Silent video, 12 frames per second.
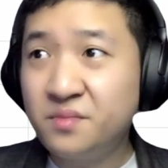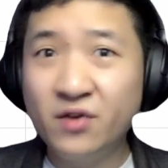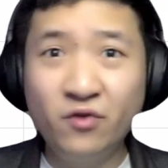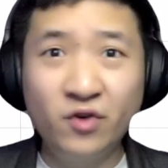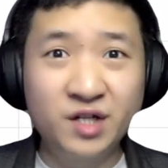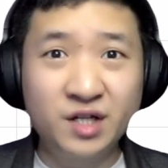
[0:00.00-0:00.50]

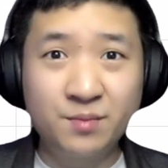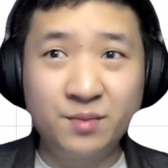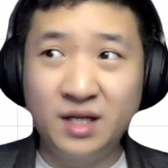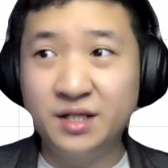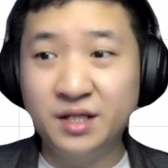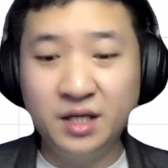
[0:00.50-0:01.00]
For example,
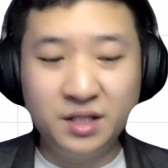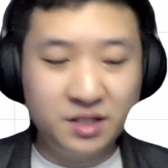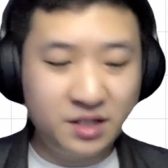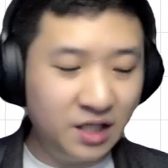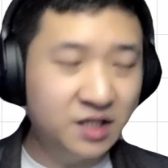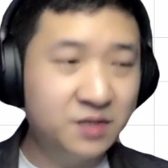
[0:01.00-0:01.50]
like this,
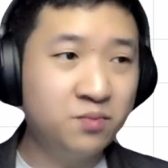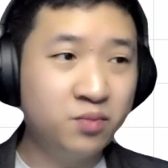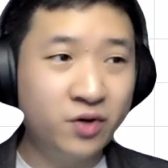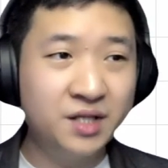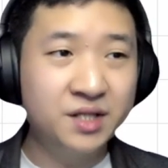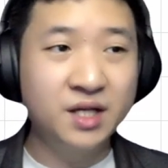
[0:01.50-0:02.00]
just
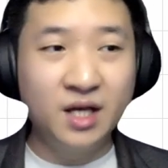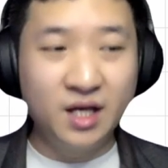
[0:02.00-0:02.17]
press